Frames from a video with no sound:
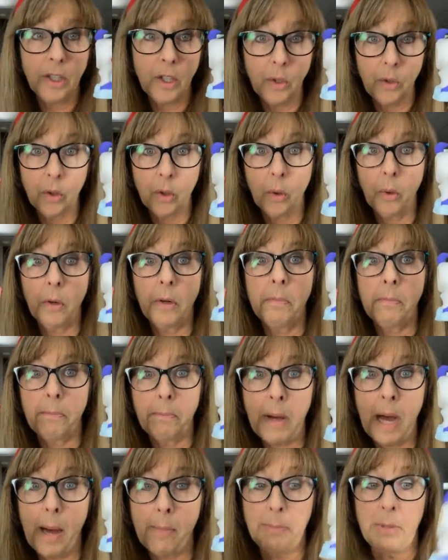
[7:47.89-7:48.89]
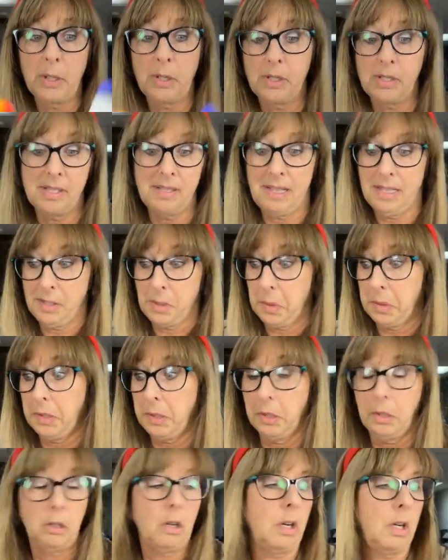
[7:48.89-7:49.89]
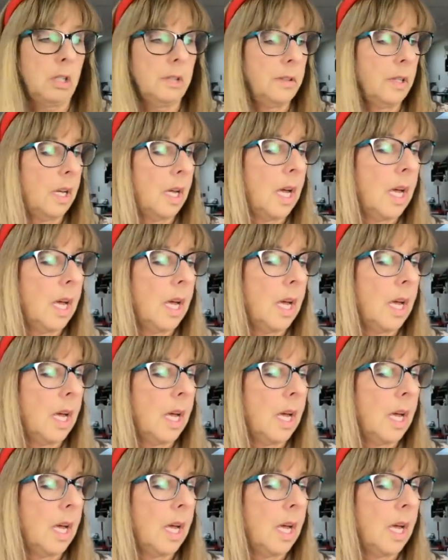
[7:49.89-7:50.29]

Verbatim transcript: unicorn poppers. That's what they're called.